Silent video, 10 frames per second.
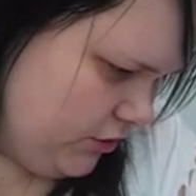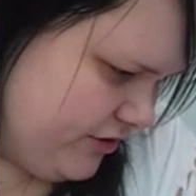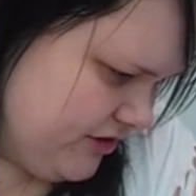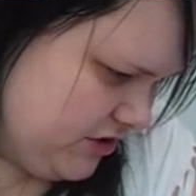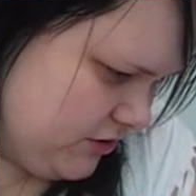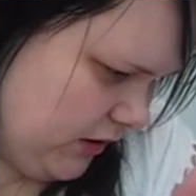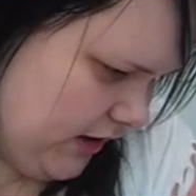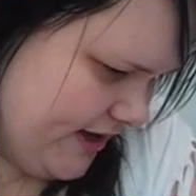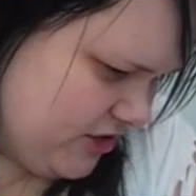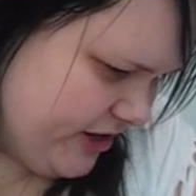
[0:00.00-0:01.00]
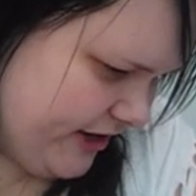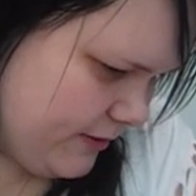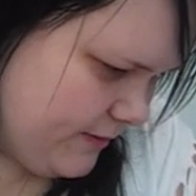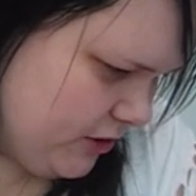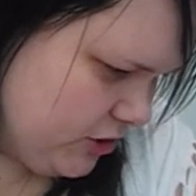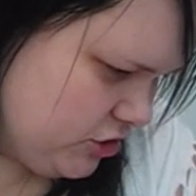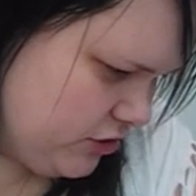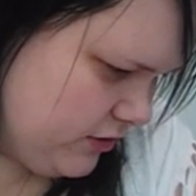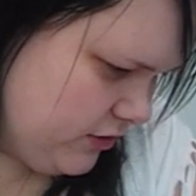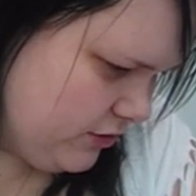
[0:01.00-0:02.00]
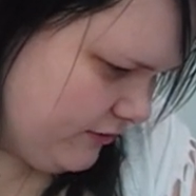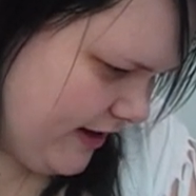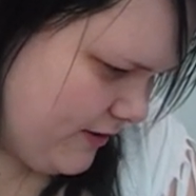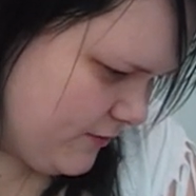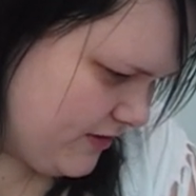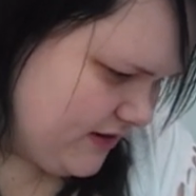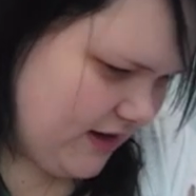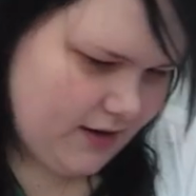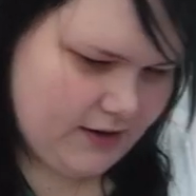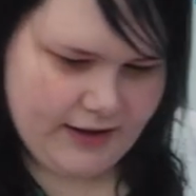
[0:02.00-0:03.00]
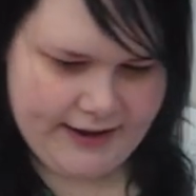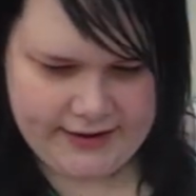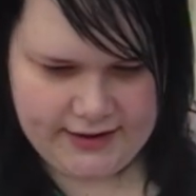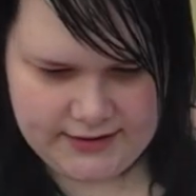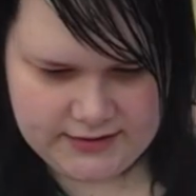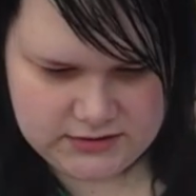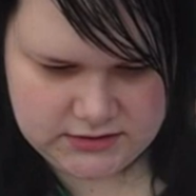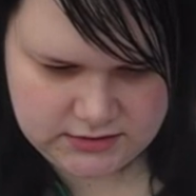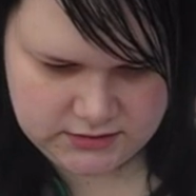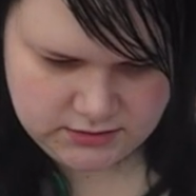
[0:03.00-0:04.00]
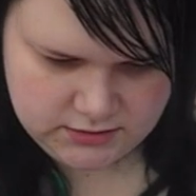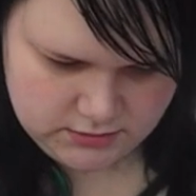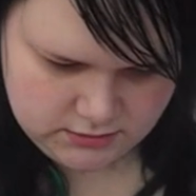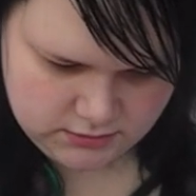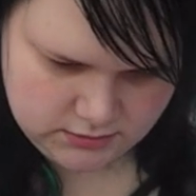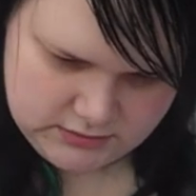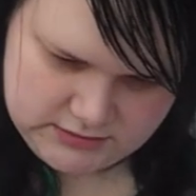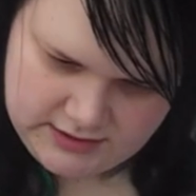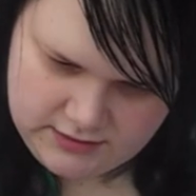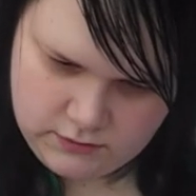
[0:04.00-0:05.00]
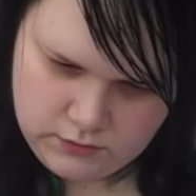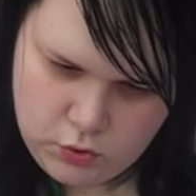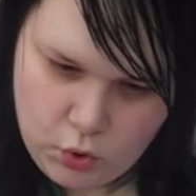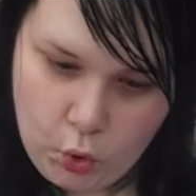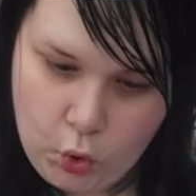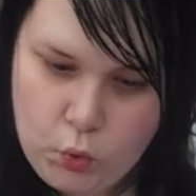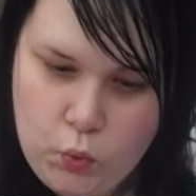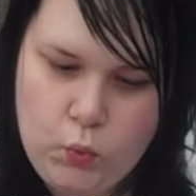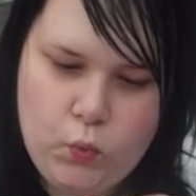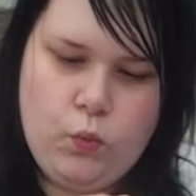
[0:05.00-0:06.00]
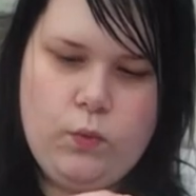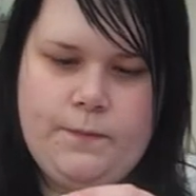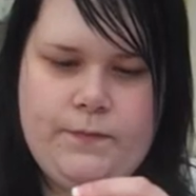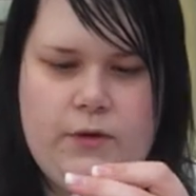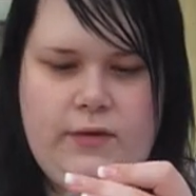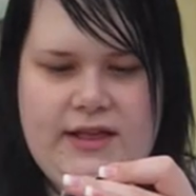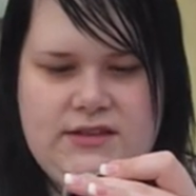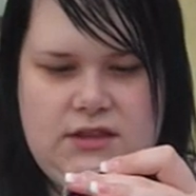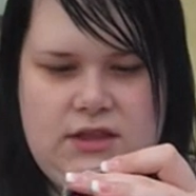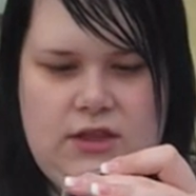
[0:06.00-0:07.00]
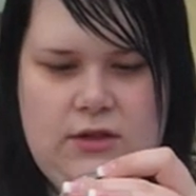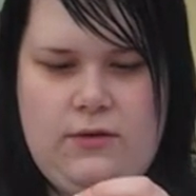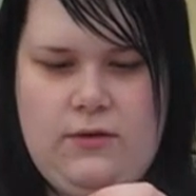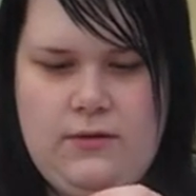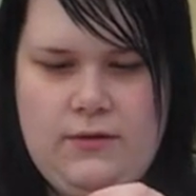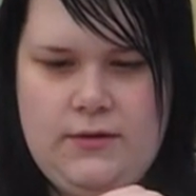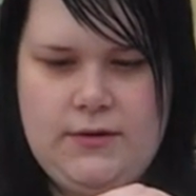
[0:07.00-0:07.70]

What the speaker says: Crystal eyeshadow, because you look great with dark eye colours. That, ooh, oh, that's cute.